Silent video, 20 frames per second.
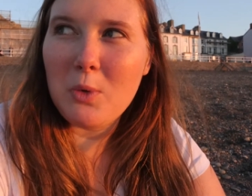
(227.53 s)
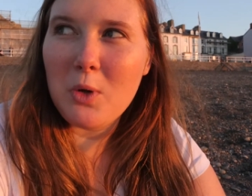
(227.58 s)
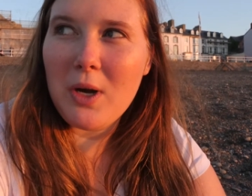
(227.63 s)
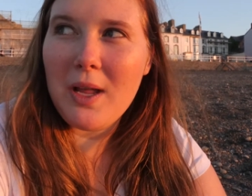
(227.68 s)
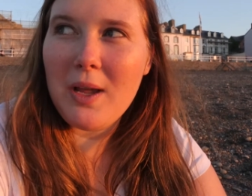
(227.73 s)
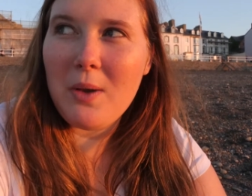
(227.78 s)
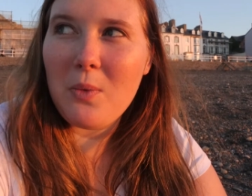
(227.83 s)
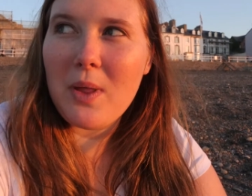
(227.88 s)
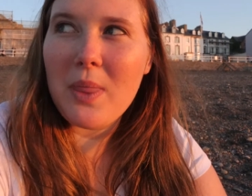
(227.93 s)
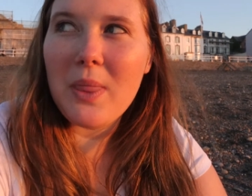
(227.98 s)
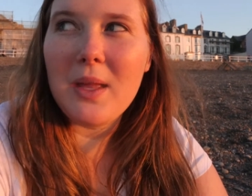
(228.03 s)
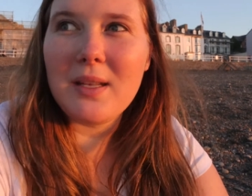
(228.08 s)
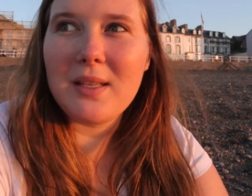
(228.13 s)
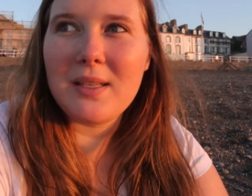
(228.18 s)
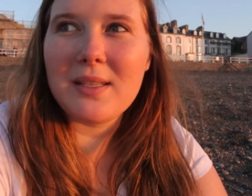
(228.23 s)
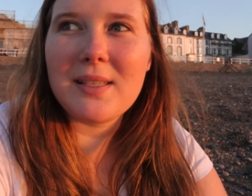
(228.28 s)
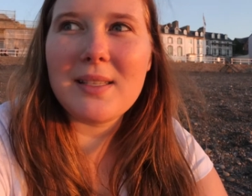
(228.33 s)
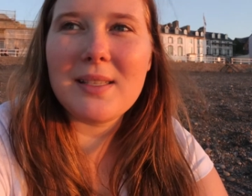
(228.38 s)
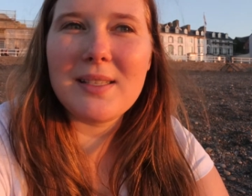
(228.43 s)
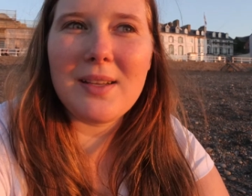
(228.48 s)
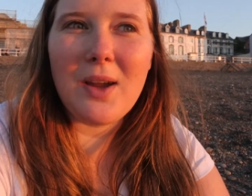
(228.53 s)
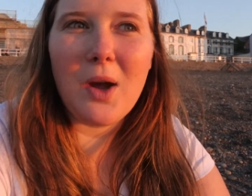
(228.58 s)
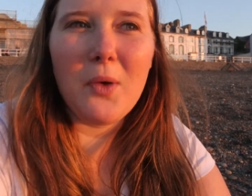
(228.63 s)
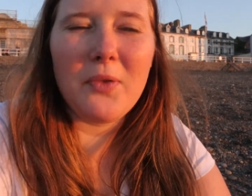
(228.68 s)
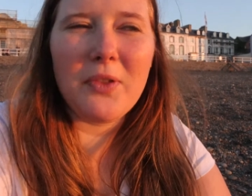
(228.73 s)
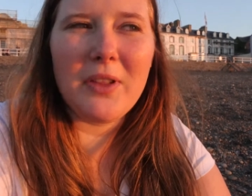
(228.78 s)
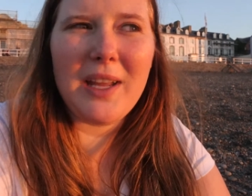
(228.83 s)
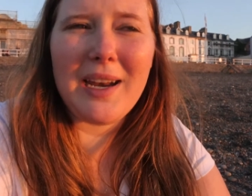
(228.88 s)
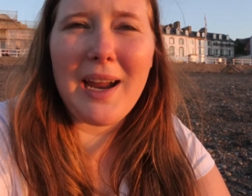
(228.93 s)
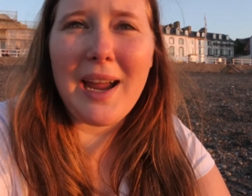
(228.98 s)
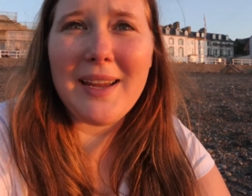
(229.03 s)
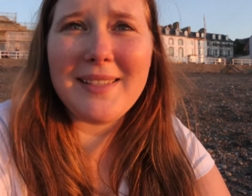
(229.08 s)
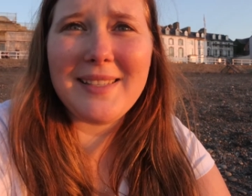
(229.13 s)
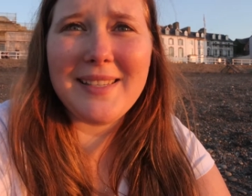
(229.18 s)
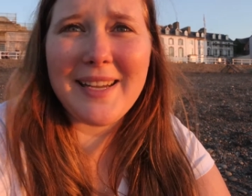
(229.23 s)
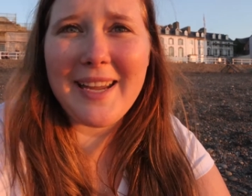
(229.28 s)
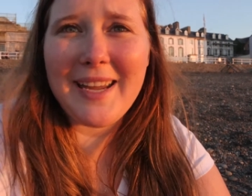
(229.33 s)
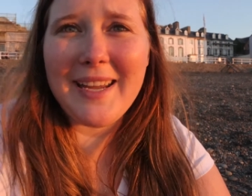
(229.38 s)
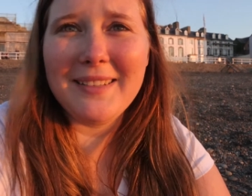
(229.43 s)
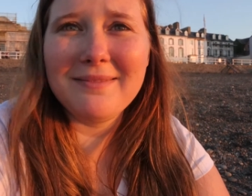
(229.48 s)
morning when it's hopefully nice
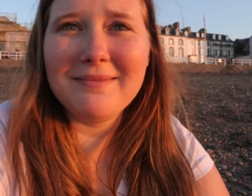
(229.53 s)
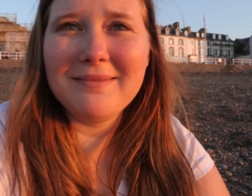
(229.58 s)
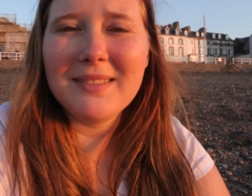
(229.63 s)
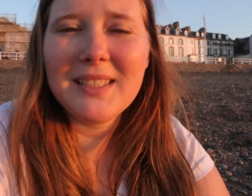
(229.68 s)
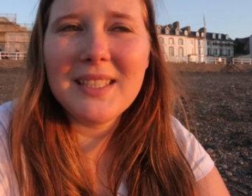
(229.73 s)
again.